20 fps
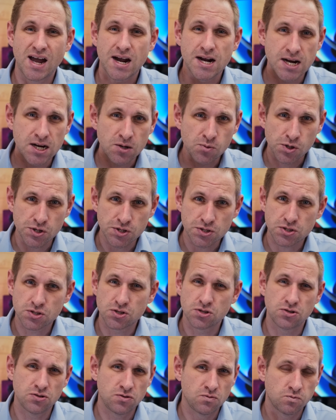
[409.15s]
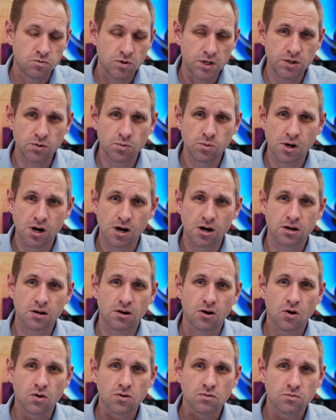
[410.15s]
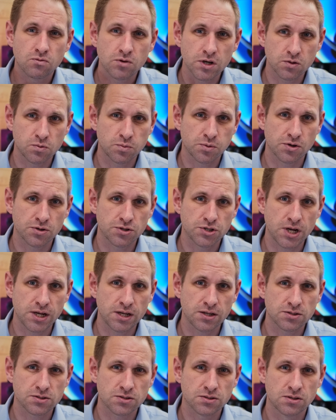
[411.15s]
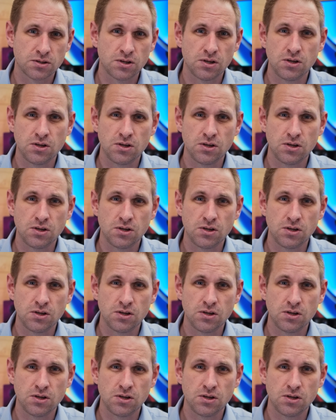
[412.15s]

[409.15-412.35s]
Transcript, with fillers: hours to do real work on real projects.